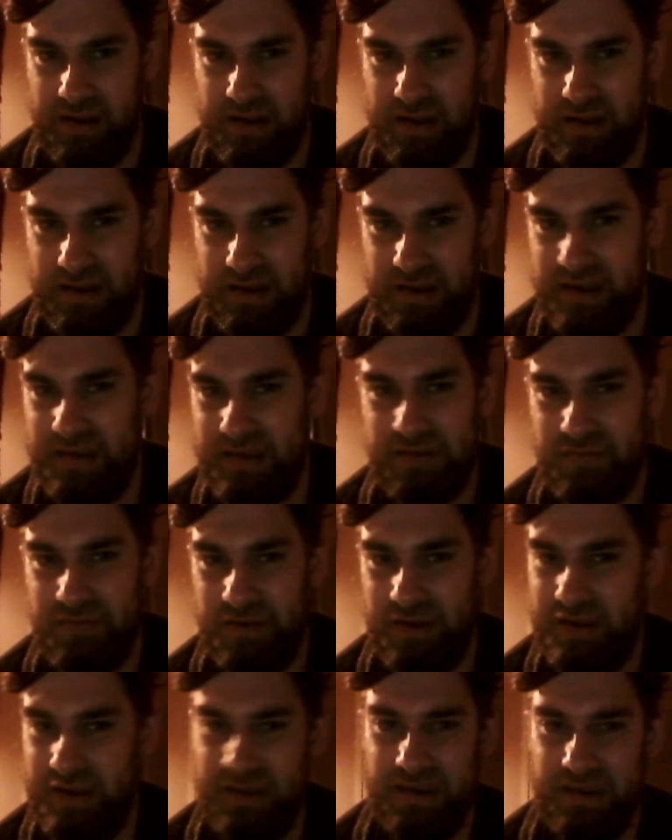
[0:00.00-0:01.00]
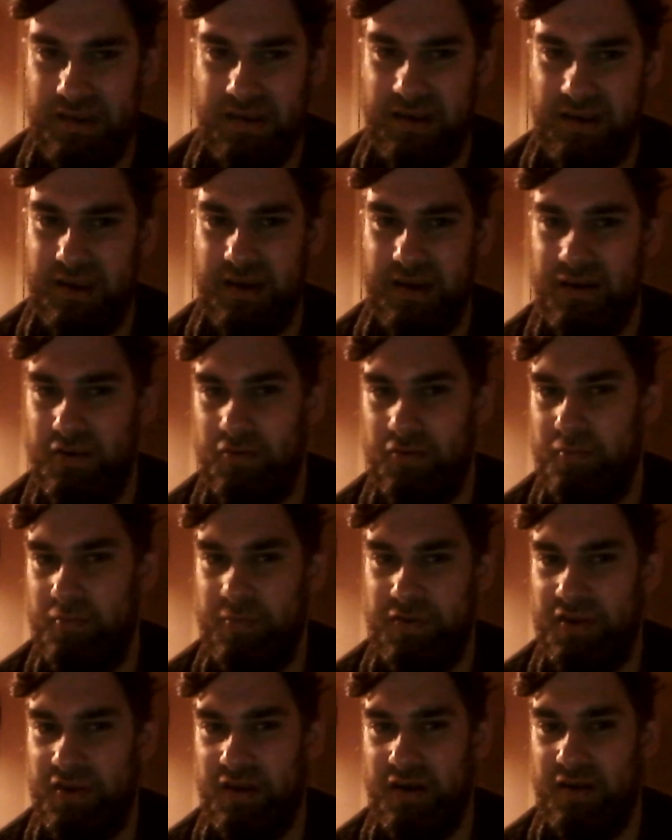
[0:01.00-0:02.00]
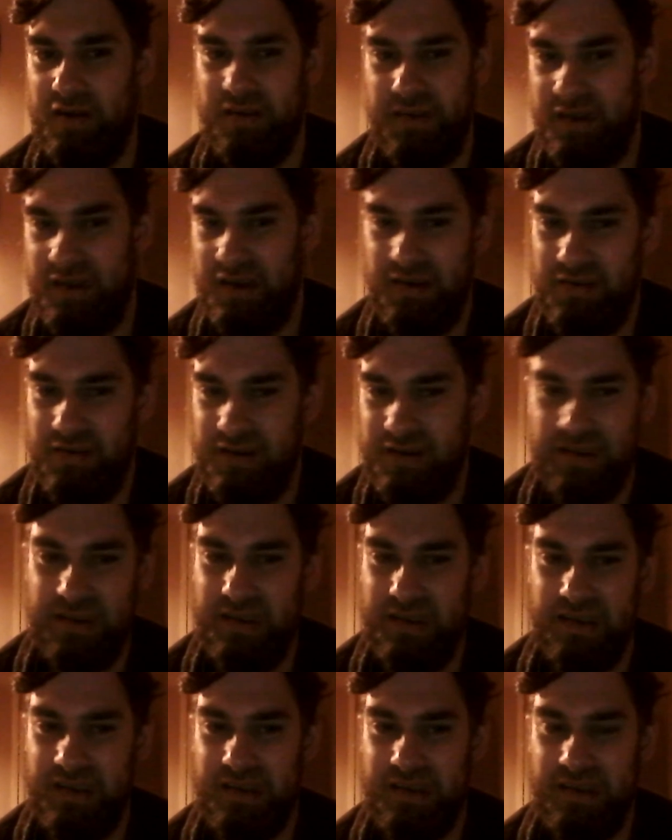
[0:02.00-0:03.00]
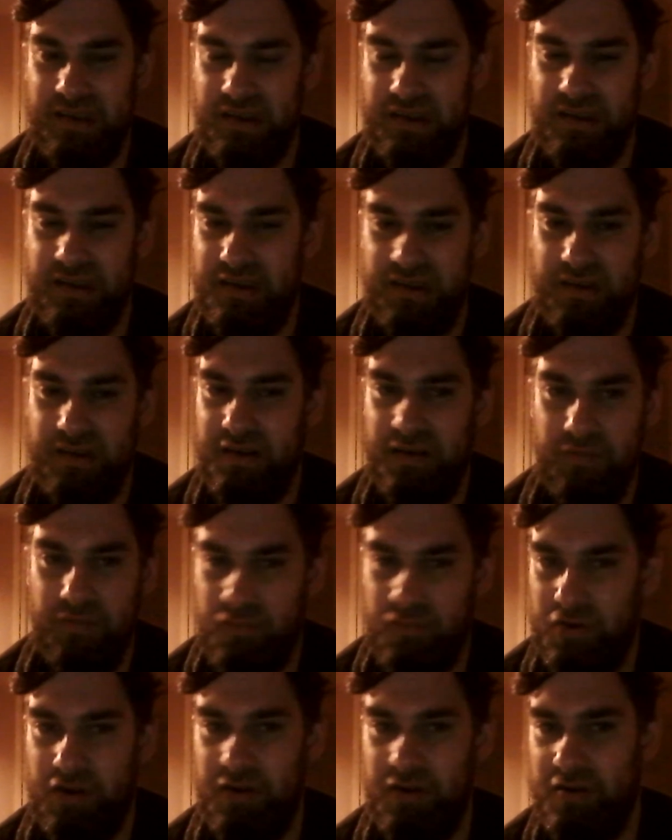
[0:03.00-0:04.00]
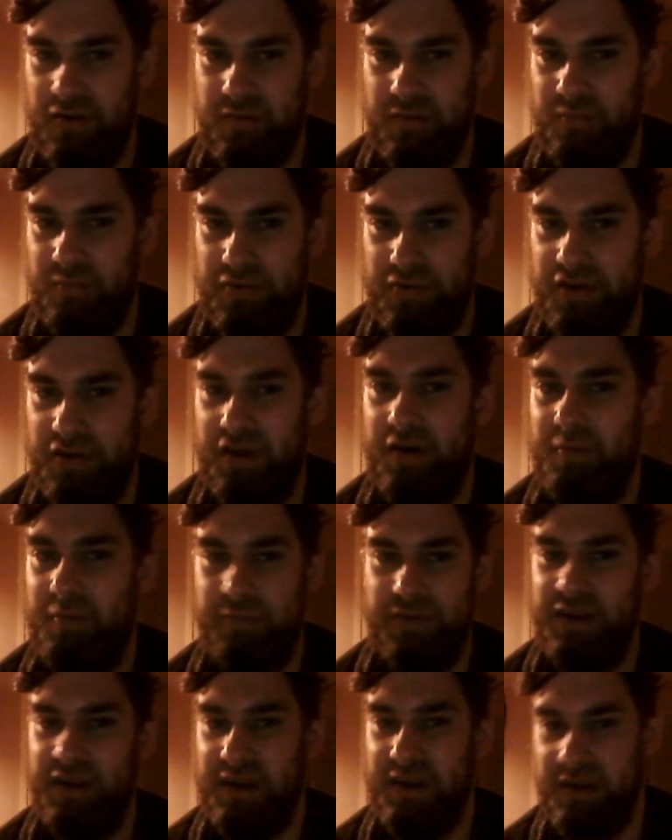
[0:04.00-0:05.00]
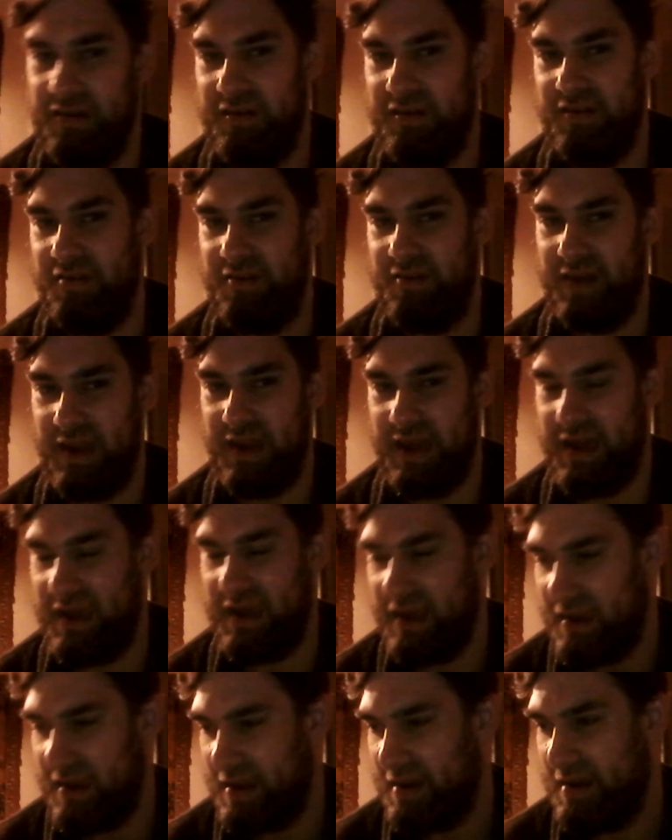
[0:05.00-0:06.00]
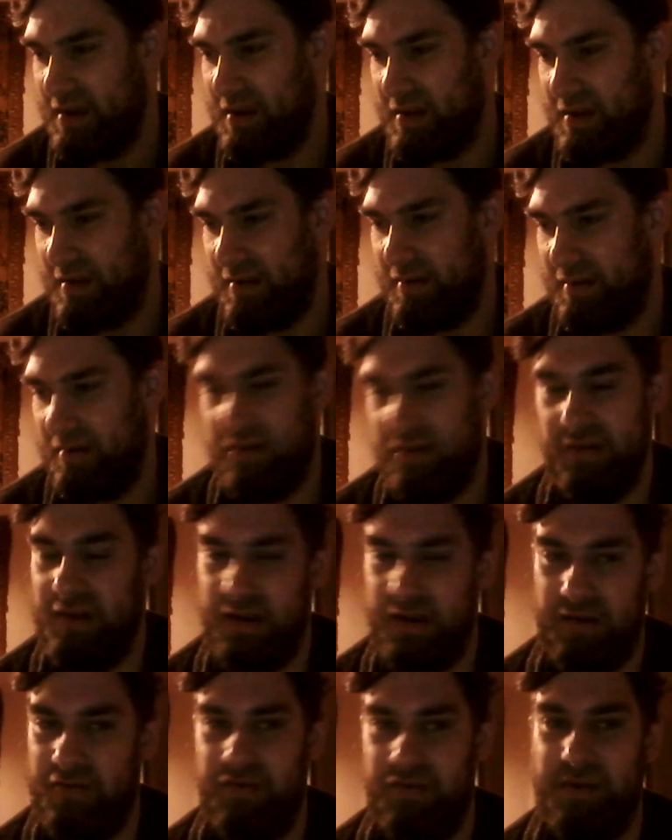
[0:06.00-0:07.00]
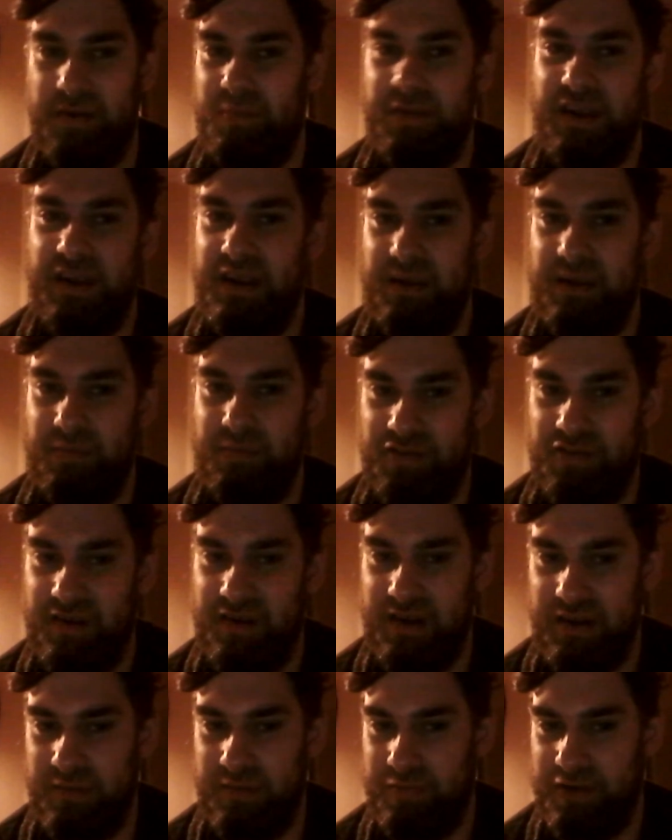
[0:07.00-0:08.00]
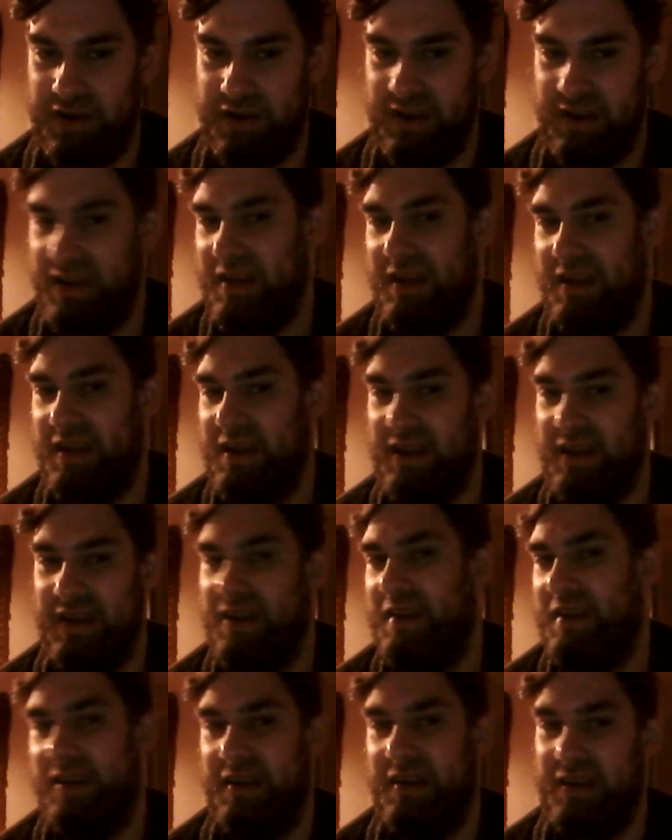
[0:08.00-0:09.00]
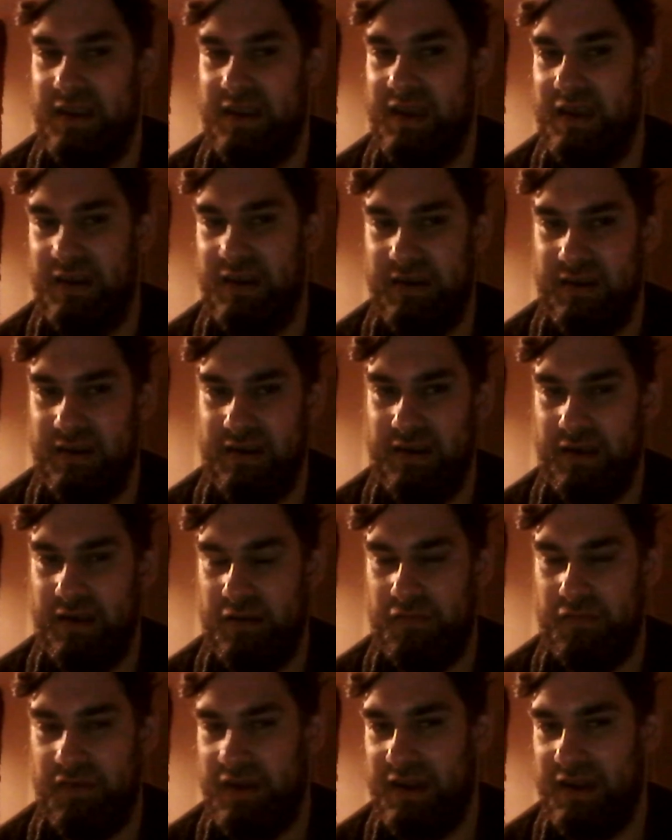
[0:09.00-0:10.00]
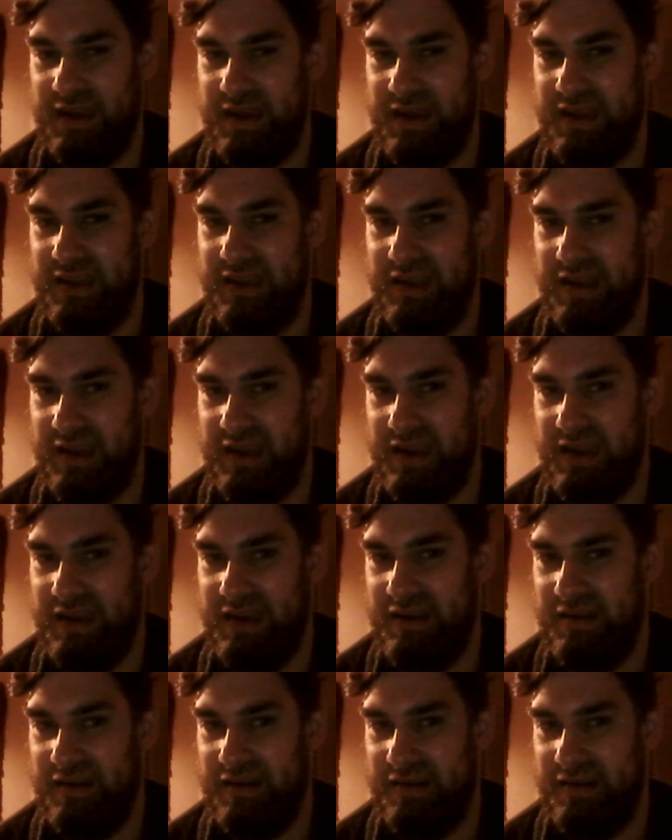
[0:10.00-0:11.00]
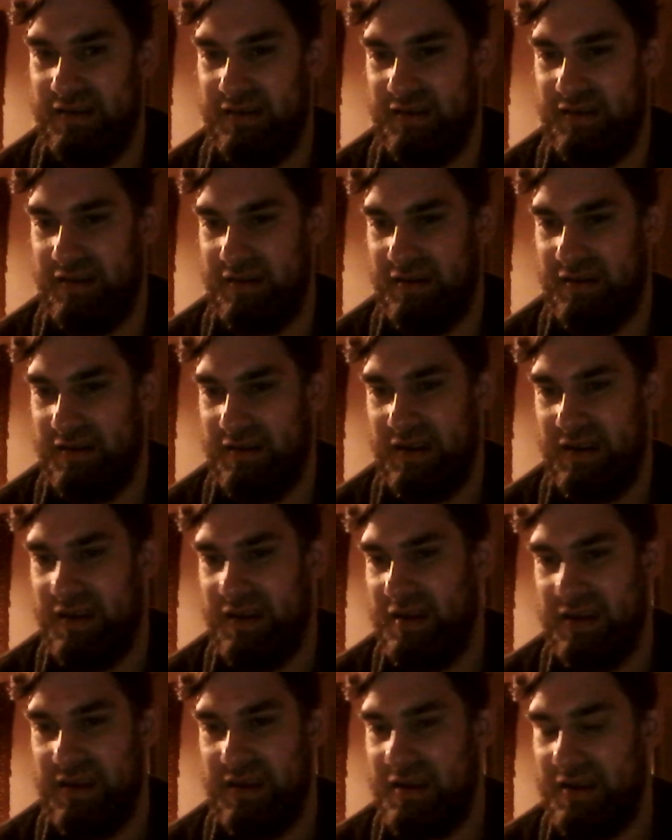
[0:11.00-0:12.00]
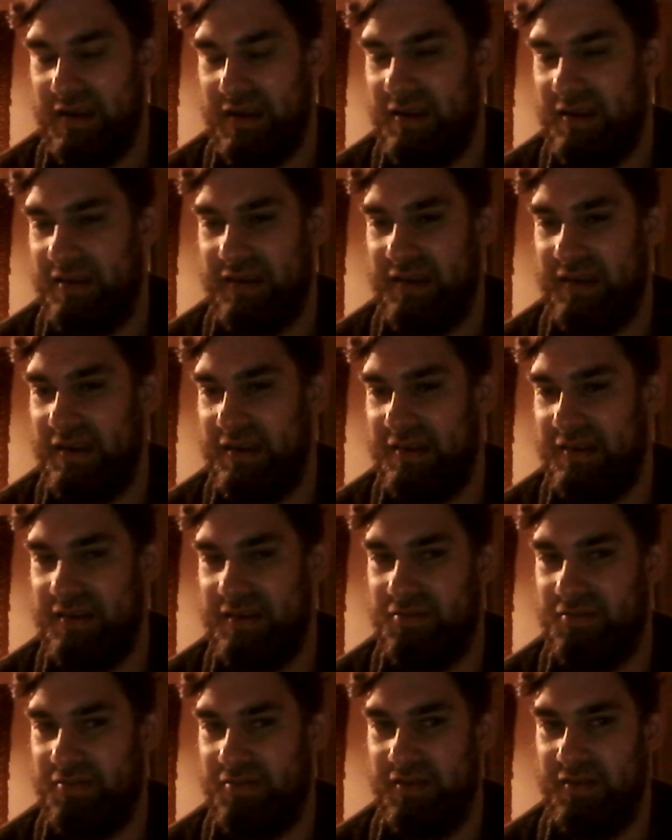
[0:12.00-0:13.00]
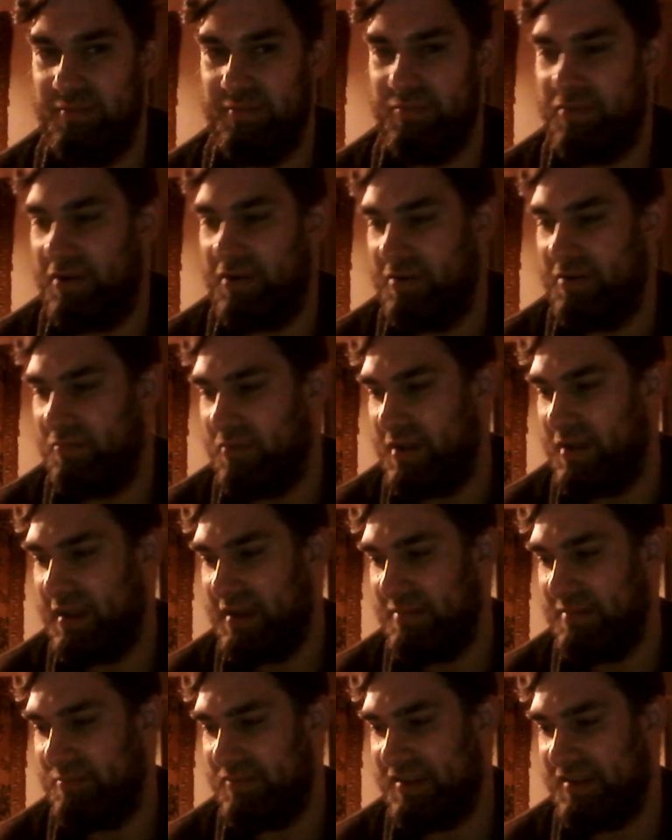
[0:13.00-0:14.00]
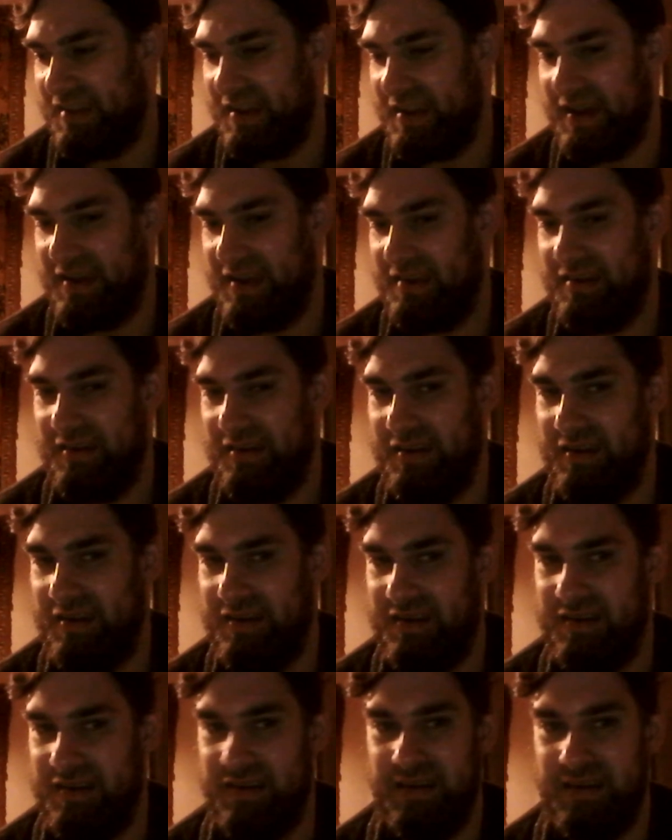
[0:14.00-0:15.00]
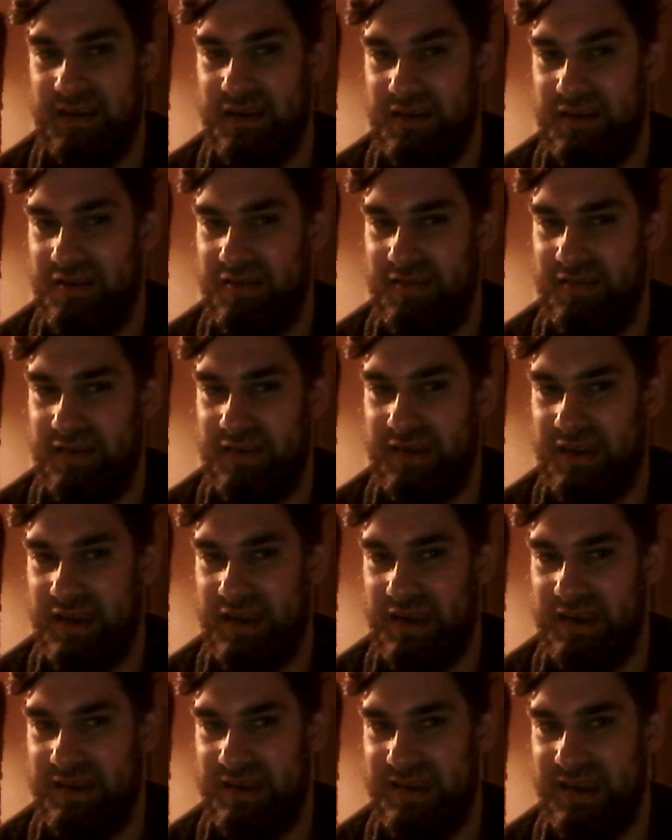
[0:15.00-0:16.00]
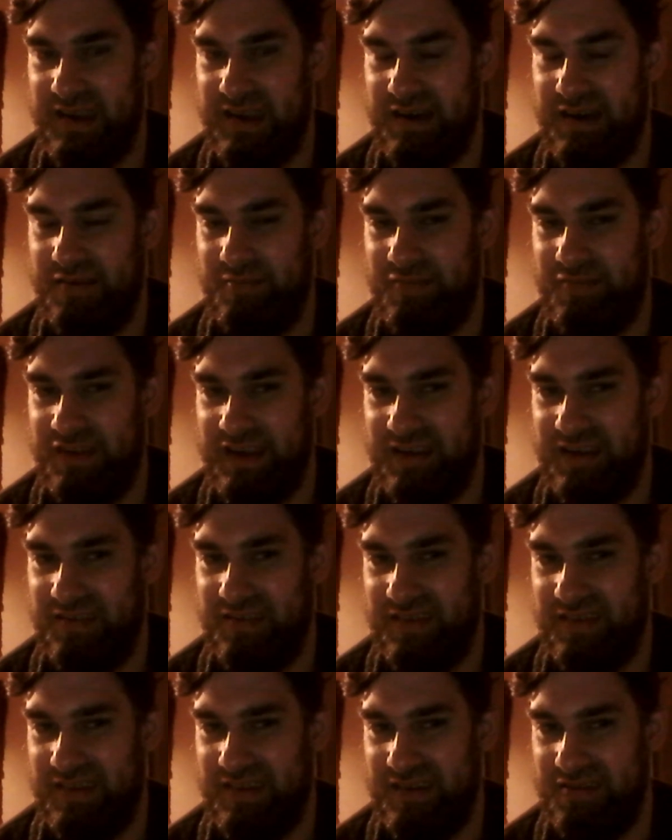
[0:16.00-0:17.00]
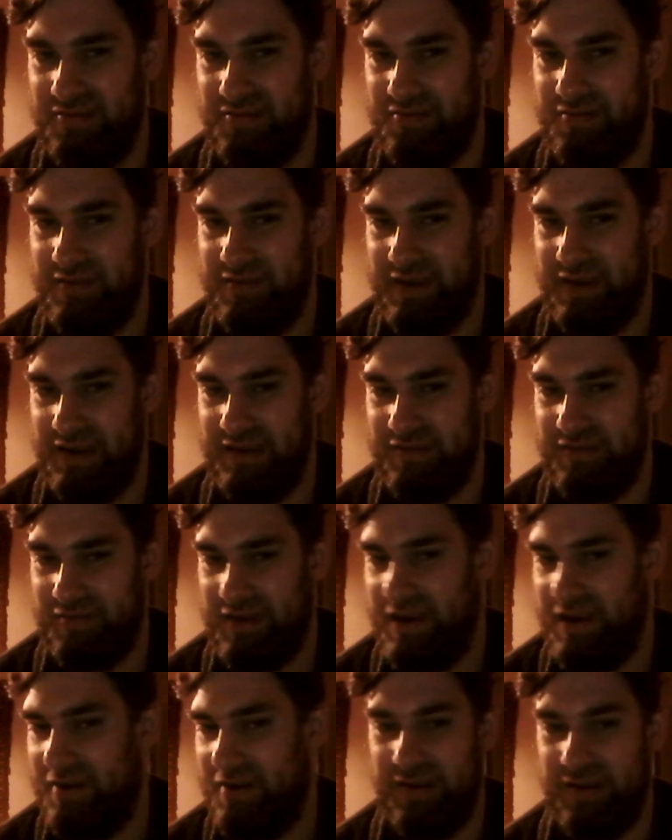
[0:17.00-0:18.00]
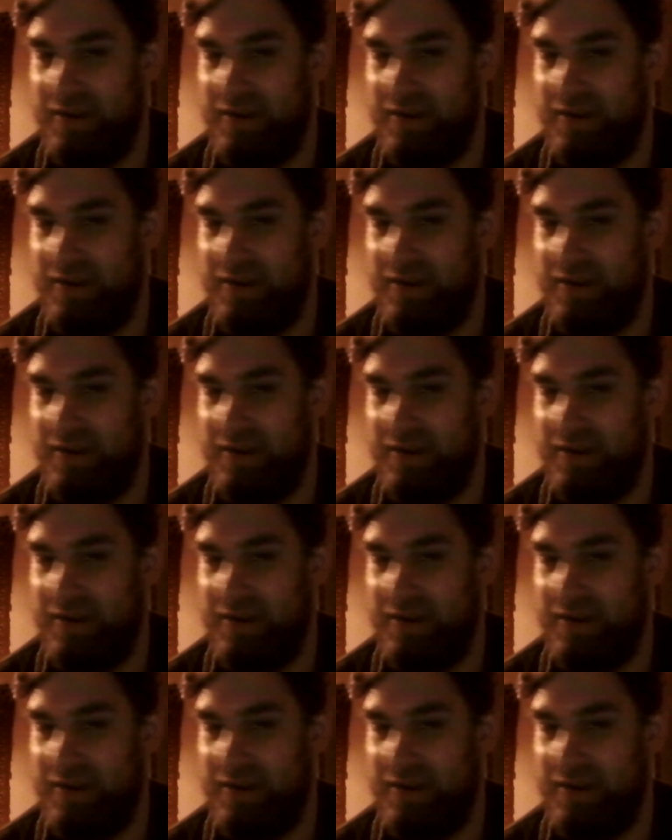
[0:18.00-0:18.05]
this one is like a whole plot, so it's like one long plot, but you do get the Crypt Keeper at the beginning, and then I think at the end, and he's joined by William Sadler, who's there to help tell the story as well.